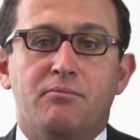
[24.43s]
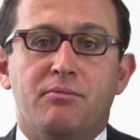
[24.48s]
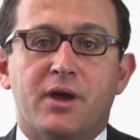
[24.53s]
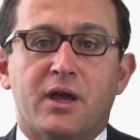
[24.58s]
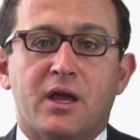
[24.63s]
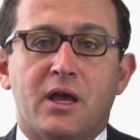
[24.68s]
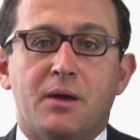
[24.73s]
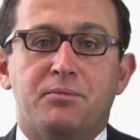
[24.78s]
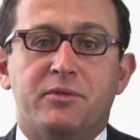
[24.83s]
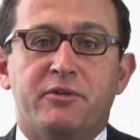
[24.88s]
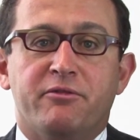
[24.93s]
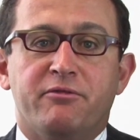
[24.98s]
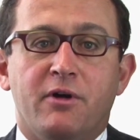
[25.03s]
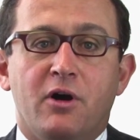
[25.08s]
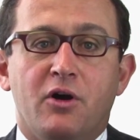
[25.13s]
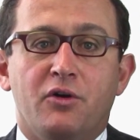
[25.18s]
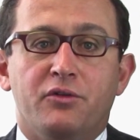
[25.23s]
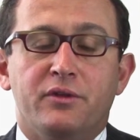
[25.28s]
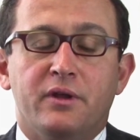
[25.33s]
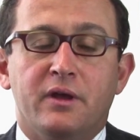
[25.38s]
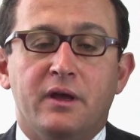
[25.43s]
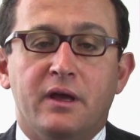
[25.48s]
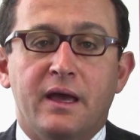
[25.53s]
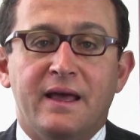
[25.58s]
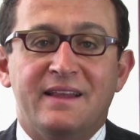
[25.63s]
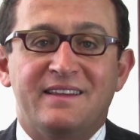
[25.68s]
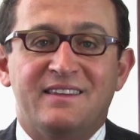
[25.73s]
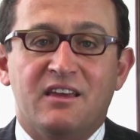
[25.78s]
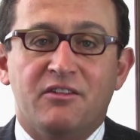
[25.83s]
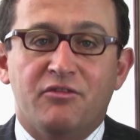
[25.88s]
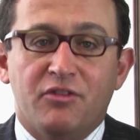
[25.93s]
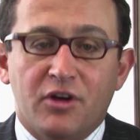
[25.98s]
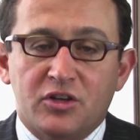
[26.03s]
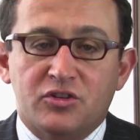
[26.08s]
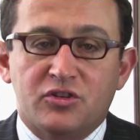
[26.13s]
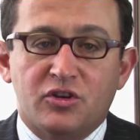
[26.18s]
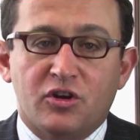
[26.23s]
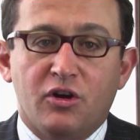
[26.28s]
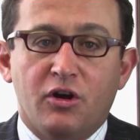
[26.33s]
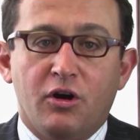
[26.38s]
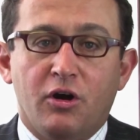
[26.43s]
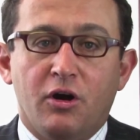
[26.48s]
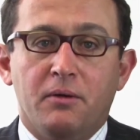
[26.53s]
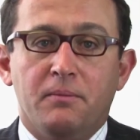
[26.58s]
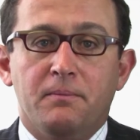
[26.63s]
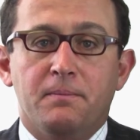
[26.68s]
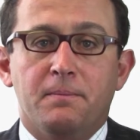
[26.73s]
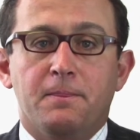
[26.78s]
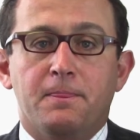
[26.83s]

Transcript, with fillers: Pick up the phone and give us a call.